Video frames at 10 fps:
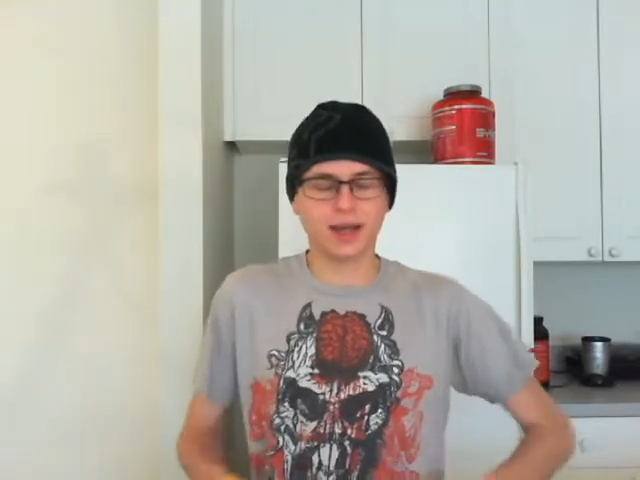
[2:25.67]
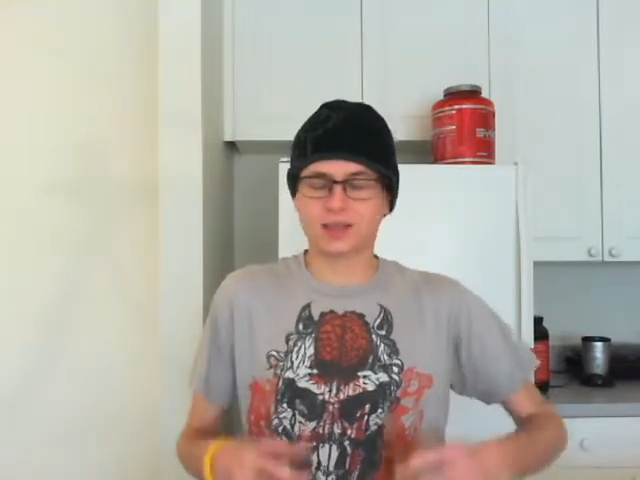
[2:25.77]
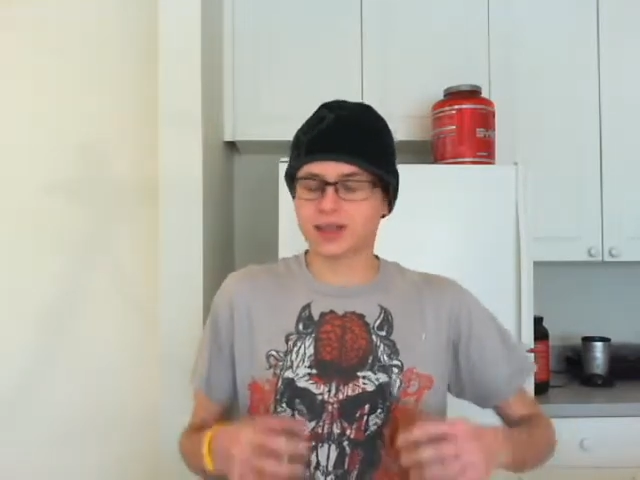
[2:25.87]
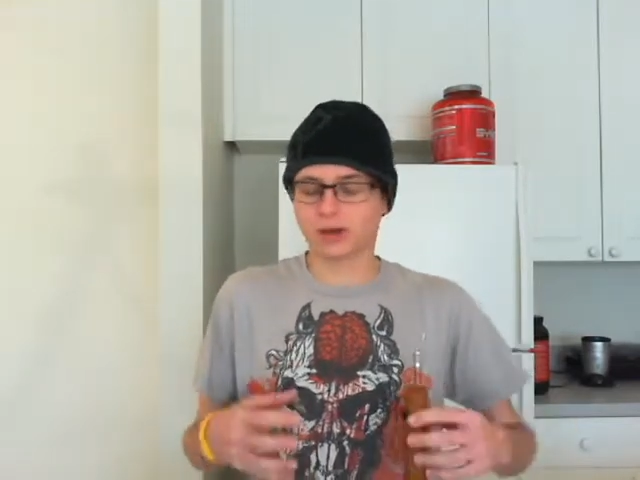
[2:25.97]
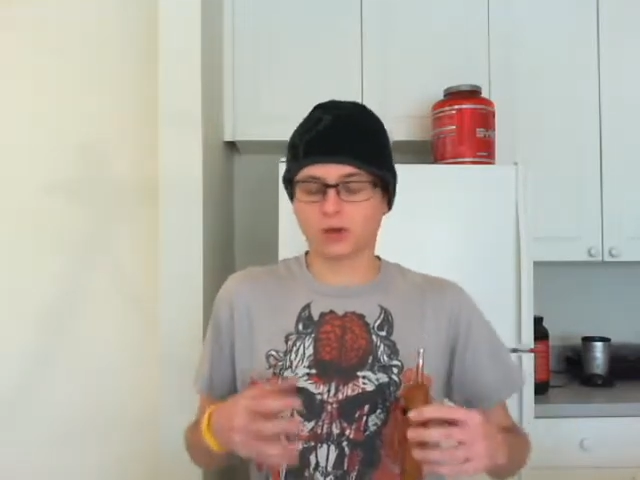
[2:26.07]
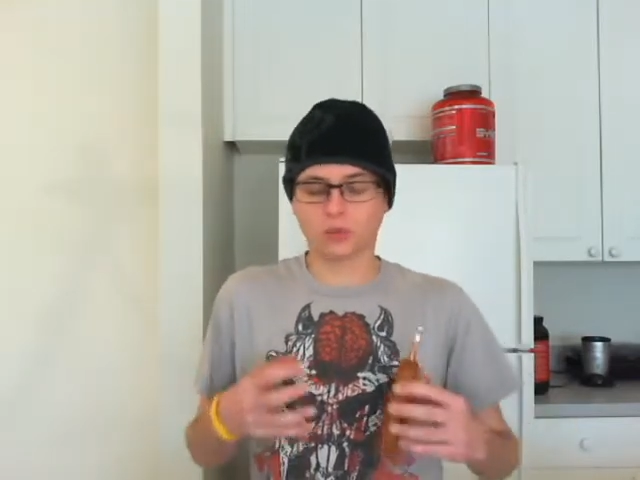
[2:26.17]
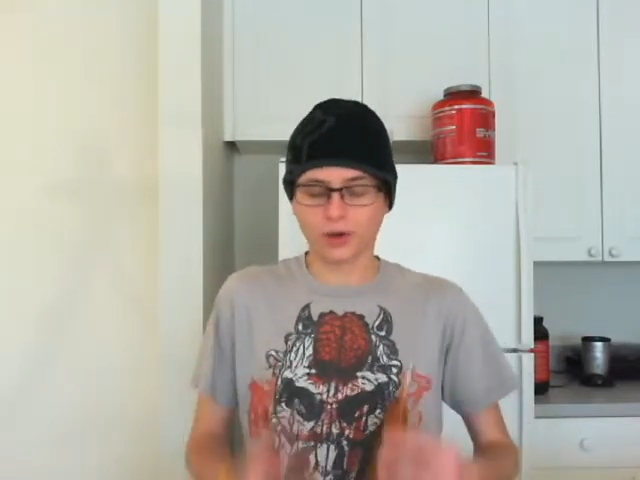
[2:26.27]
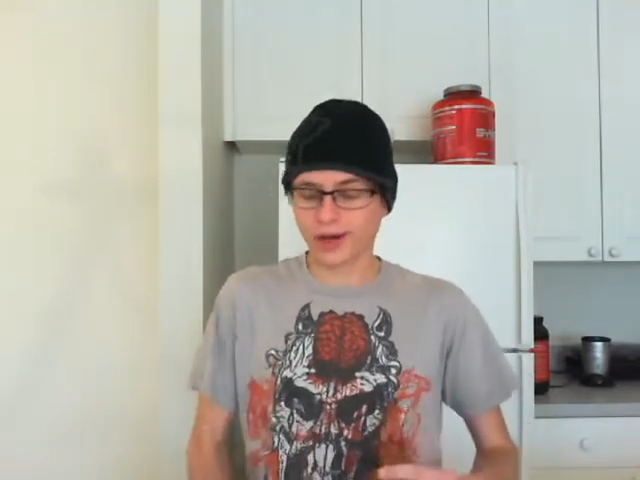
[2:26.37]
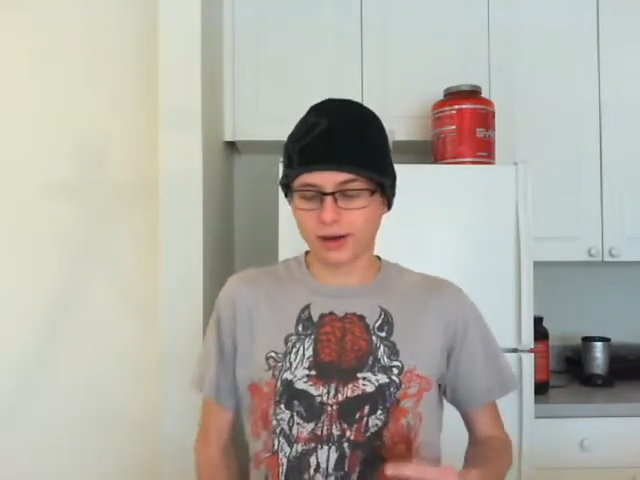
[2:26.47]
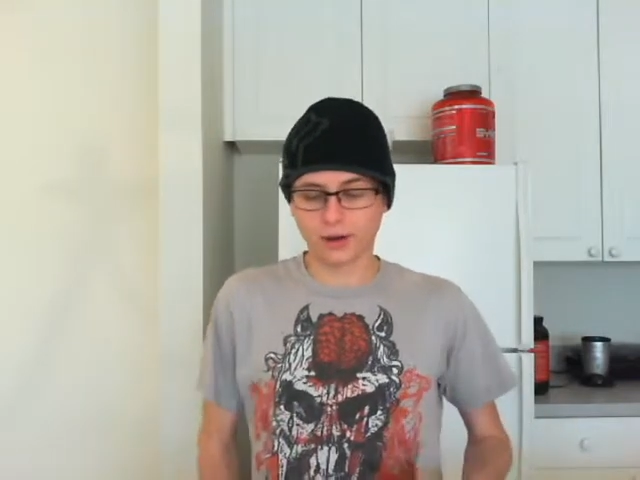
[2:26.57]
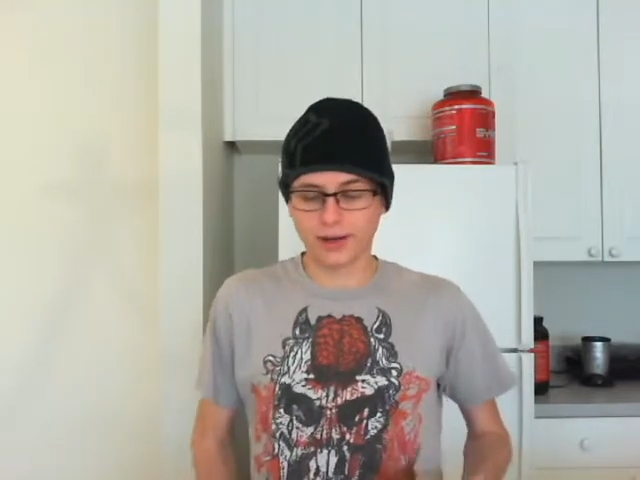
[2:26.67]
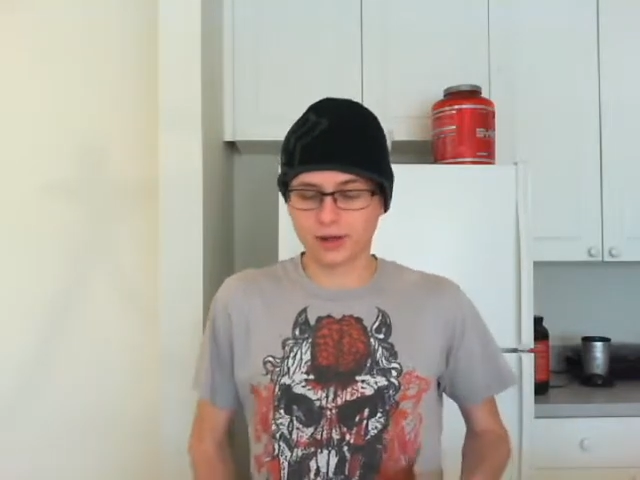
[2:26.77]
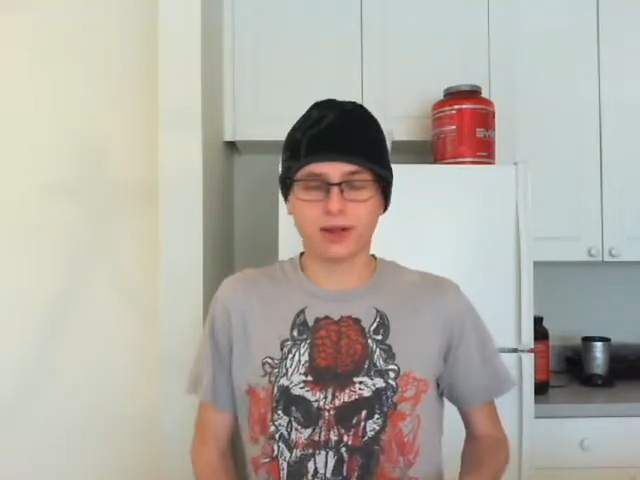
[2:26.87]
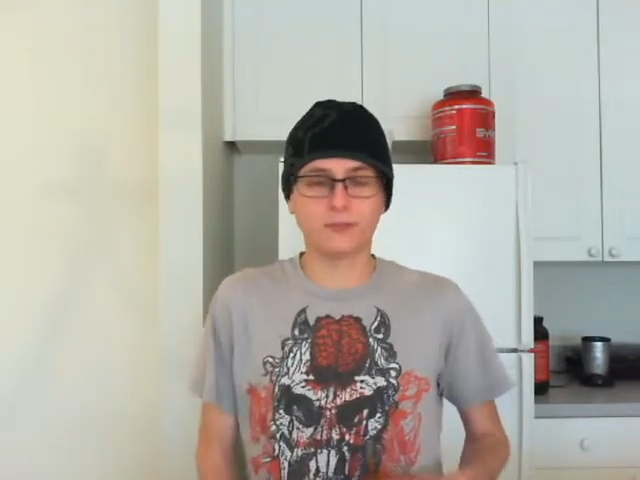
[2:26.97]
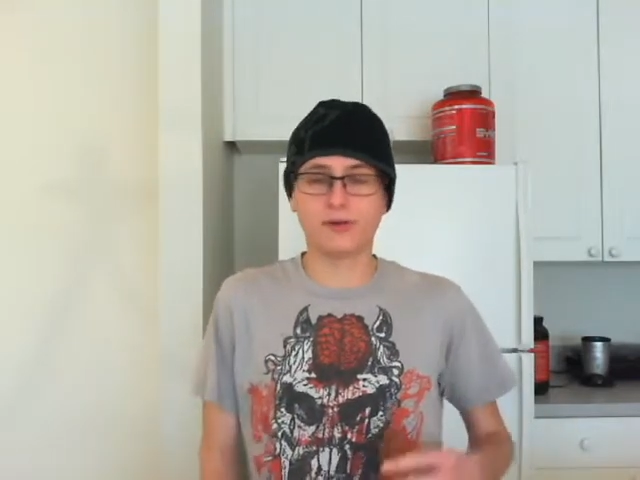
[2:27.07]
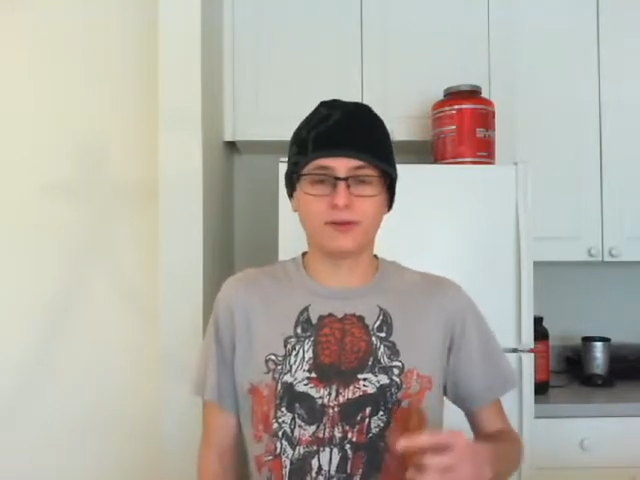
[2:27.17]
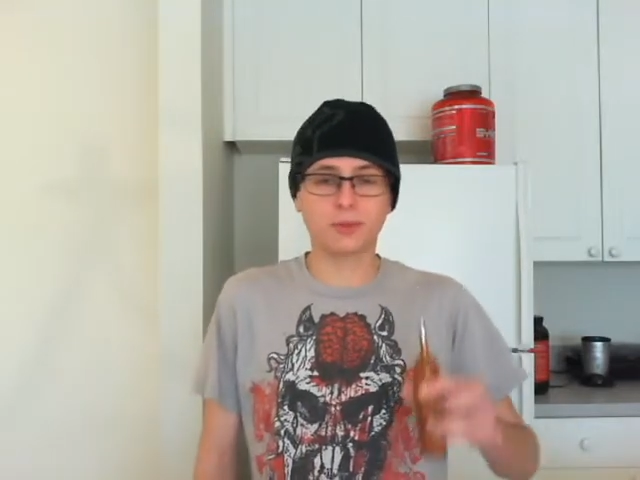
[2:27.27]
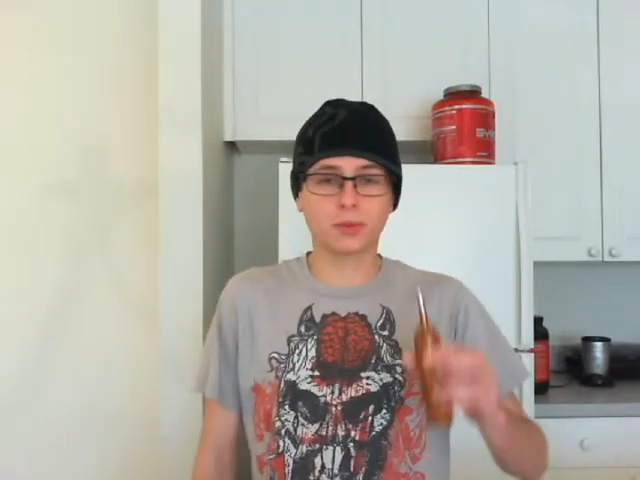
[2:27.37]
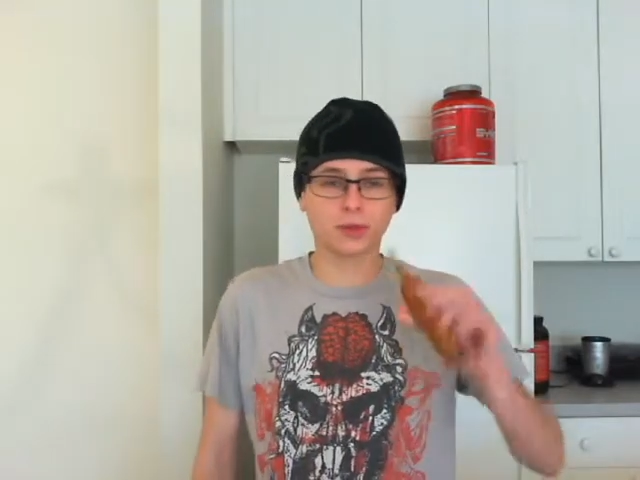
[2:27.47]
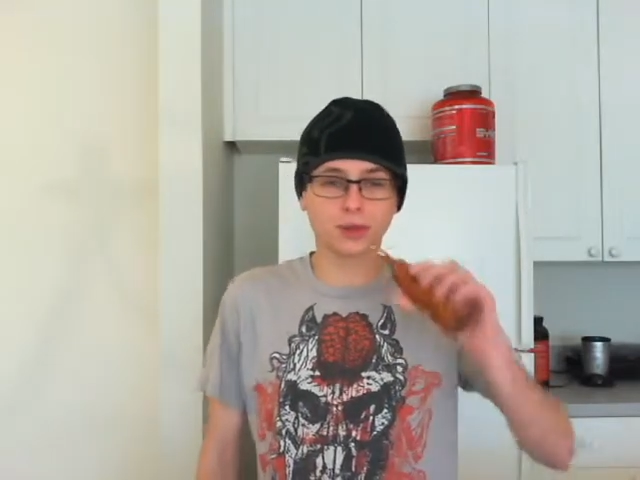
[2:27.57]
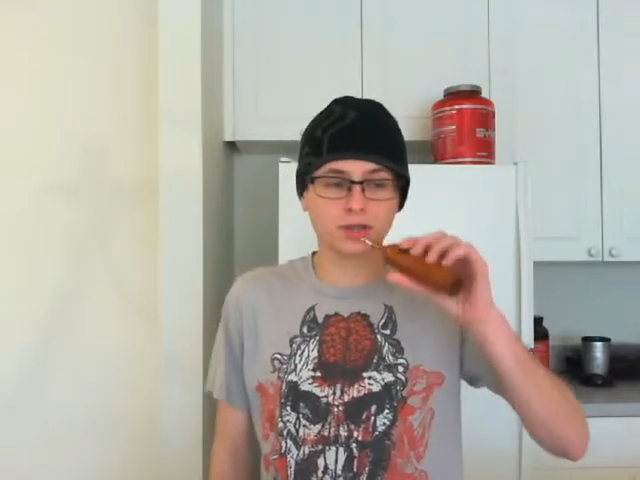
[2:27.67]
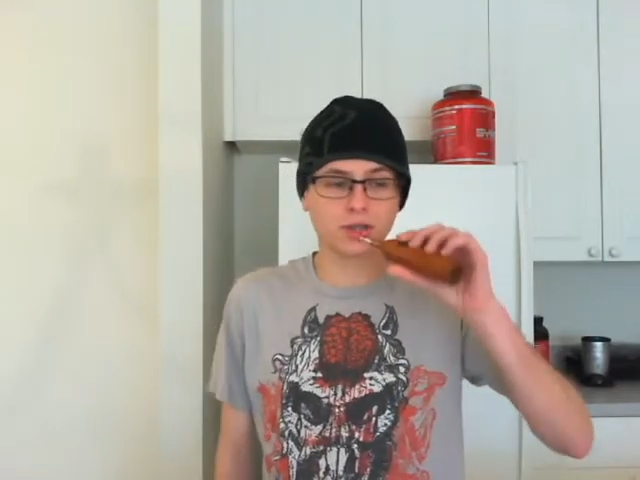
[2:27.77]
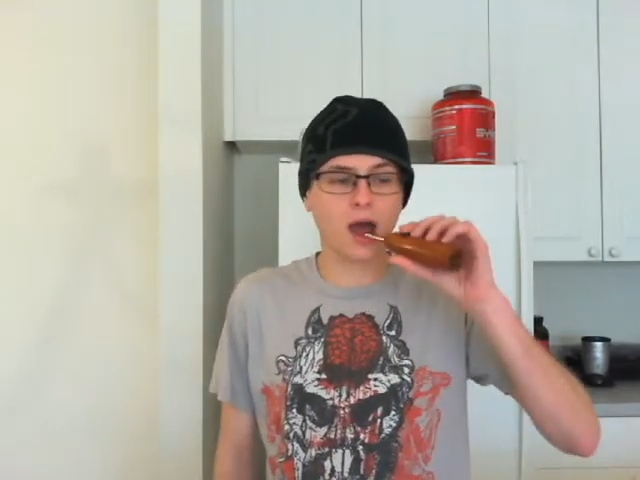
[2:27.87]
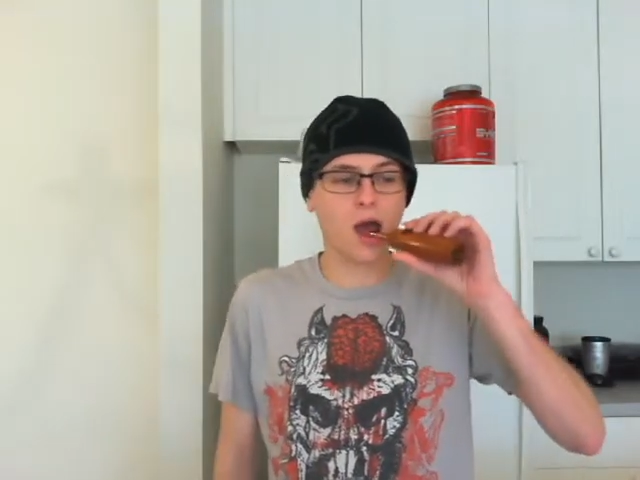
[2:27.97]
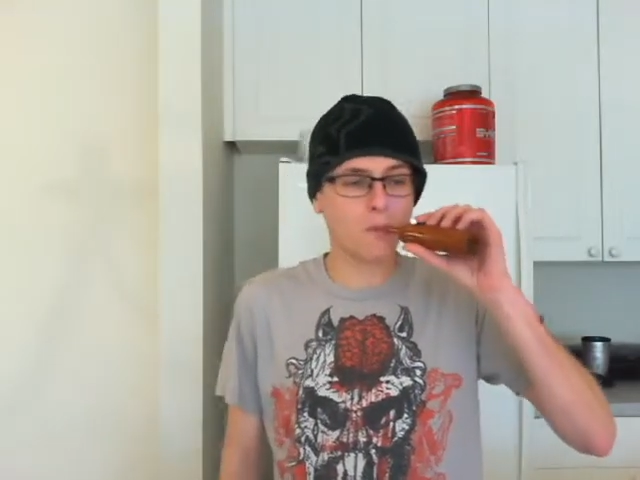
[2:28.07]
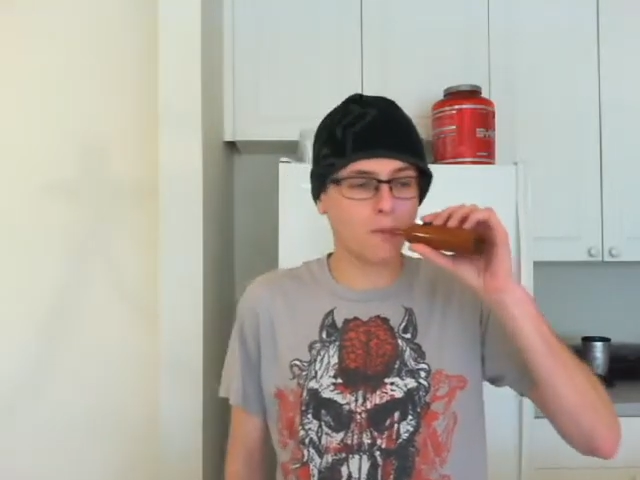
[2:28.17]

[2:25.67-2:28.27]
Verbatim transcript: It's got great, great, great vapor production.